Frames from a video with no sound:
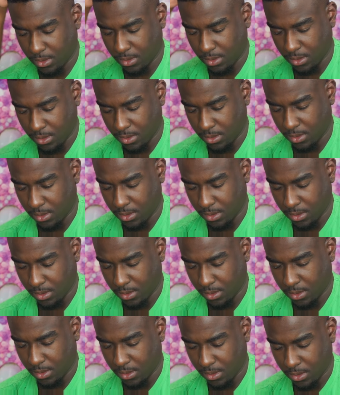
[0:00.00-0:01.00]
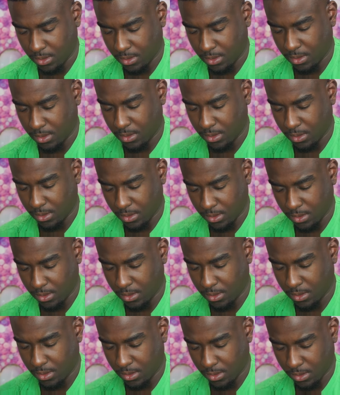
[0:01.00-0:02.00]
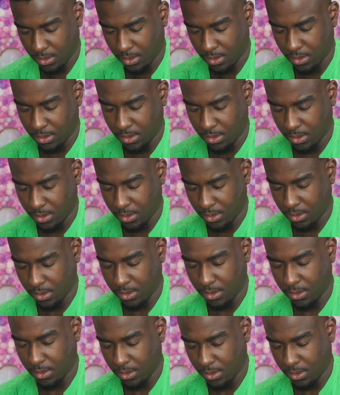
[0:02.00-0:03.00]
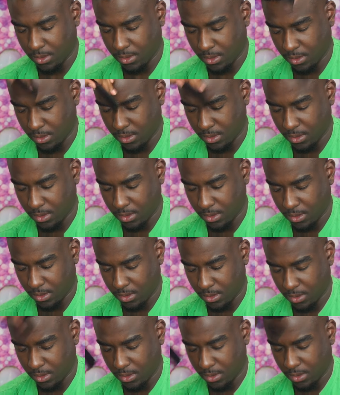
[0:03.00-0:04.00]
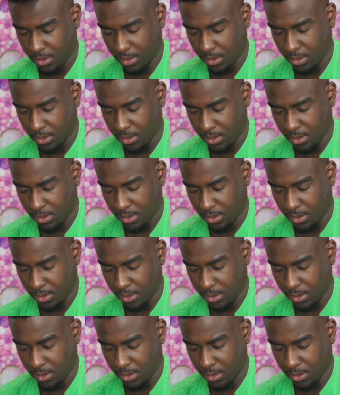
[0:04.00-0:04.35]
Nothing is said.